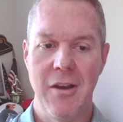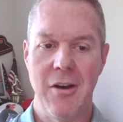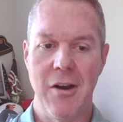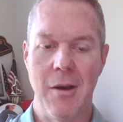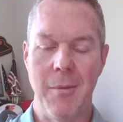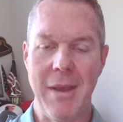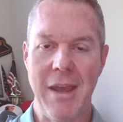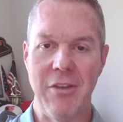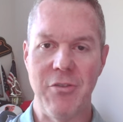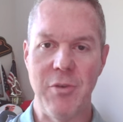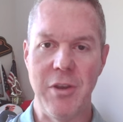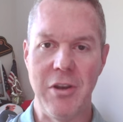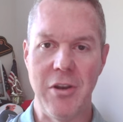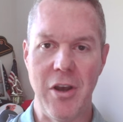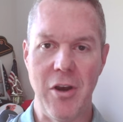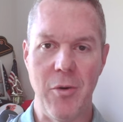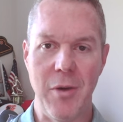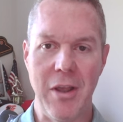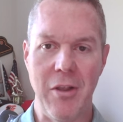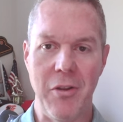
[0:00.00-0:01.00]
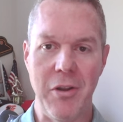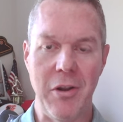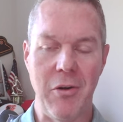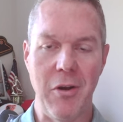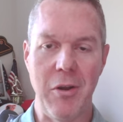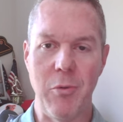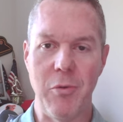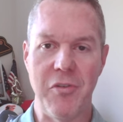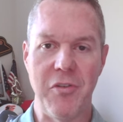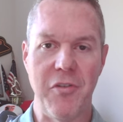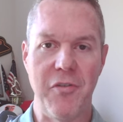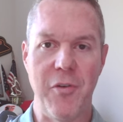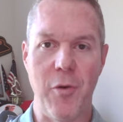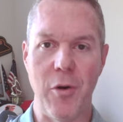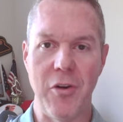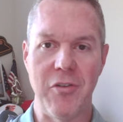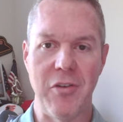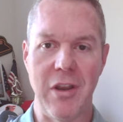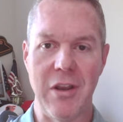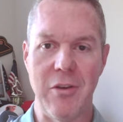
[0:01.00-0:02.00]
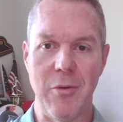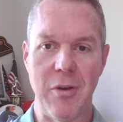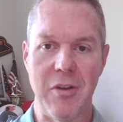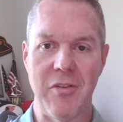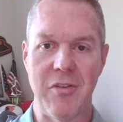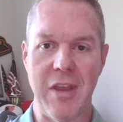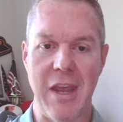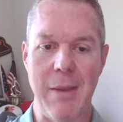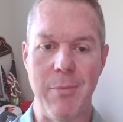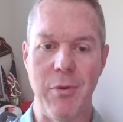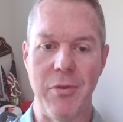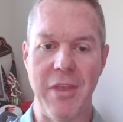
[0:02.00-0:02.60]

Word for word: As we know, Illinois was fortunate to escape